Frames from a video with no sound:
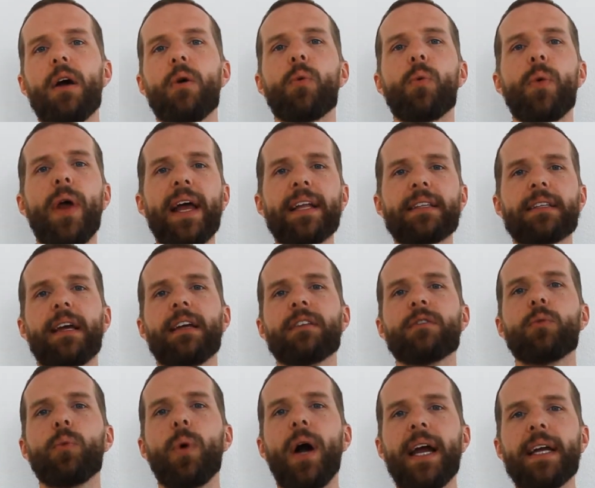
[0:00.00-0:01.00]
red and
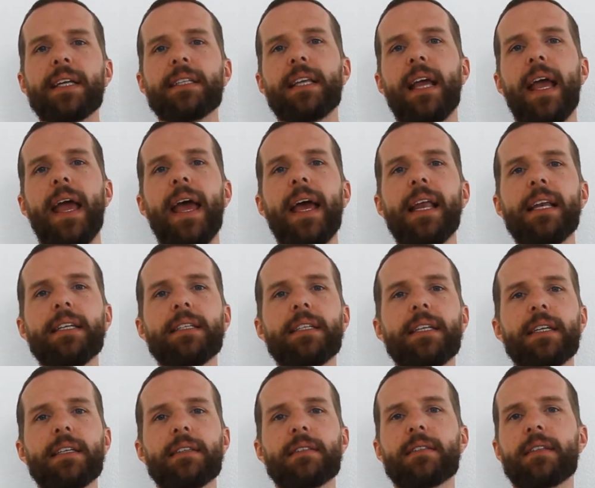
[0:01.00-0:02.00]
white
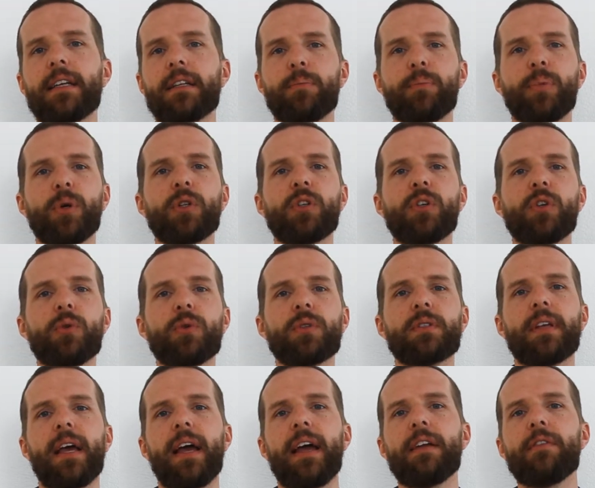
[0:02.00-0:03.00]
LEDs that
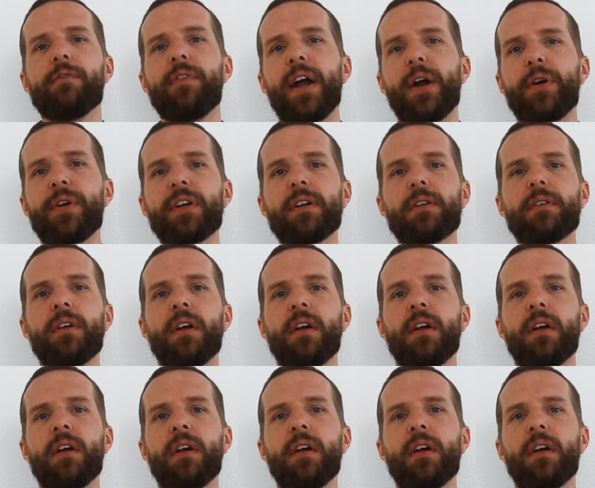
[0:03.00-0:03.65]
produce a very